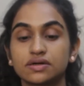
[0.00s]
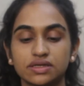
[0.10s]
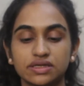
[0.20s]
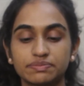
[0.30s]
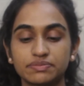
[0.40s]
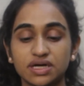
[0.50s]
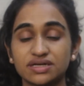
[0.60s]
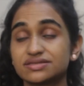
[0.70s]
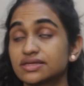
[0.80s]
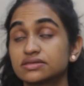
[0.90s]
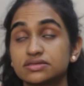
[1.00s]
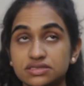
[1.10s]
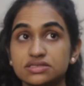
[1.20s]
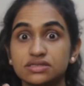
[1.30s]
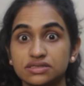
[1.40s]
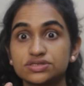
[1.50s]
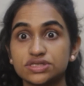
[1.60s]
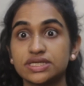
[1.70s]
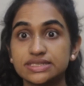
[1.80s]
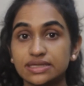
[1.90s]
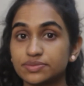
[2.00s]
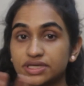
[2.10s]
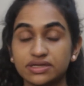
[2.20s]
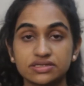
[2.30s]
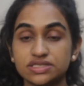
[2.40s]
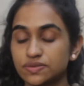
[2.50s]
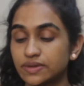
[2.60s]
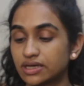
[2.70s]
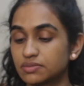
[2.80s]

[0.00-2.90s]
lip mask. Like, this is literally something I swear